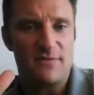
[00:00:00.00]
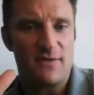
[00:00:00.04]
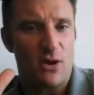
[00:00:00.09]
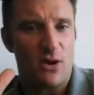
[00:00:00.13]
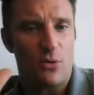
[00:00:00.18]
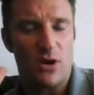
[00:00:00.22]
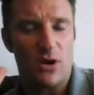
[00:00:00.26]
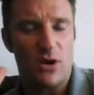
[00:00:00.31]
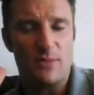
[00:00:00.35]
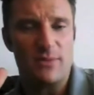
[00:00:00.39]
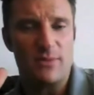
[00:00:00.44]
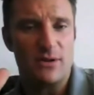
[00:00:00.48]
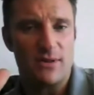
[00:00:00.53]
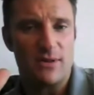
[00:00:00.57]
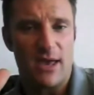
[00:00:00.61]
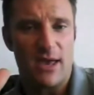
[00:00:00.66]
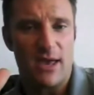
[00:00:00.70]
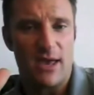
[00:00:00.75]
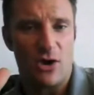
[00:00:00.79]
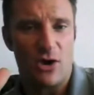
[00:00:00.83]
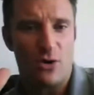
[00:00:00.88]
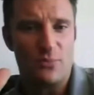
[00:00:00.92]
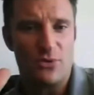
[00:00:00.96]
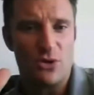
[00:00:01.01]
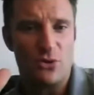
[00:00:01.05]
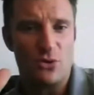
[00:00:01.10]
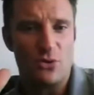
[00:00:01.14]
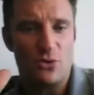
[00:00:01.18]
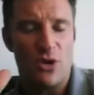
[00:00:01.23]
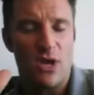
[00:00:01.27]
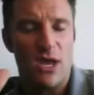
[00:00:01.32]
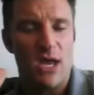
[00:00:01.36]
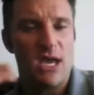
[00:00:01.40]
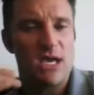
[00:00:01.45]
and I want to be able to help
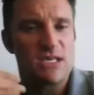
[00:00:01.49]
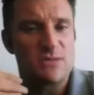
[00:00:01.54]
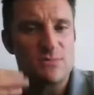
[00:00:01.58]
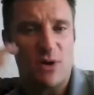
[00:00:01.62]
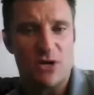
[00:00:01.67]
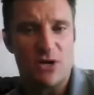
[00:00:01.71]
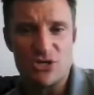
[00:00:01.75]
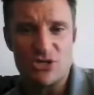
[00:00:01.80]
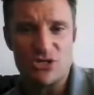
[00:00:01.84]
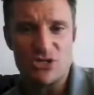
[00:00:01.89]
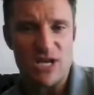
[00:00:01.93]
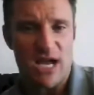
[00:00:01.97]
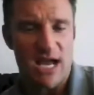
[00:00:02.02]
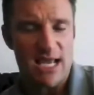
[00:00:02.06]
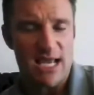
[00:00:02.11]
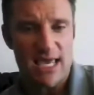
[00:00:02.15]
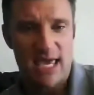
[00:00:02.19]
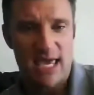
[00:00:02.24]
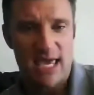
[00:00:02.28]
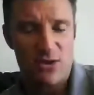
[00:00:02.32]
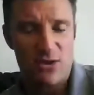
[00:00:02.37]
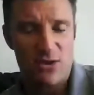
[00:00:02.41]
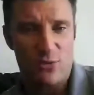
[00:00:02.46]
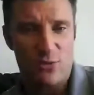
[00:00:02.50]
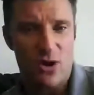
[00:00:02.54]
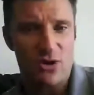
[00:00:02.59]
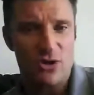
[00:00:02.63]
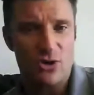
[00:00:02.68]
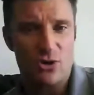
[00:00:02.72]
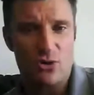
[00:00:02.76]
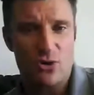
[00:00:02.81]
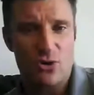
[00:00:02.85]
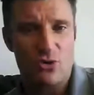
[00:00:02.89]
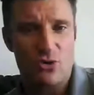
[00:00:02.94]
you as much as I can throughout
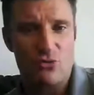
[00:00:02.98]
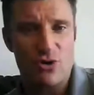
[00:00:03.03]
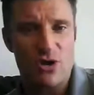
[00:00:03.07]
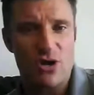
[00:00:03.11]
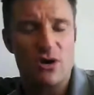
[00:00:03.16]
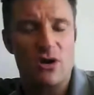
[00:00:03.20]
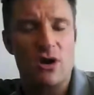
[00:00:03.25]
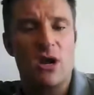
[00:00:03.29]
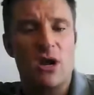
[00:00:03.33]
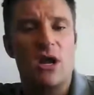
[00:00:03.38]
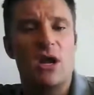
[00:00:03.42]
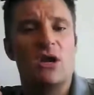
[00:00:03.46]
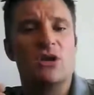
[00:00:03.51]
your career.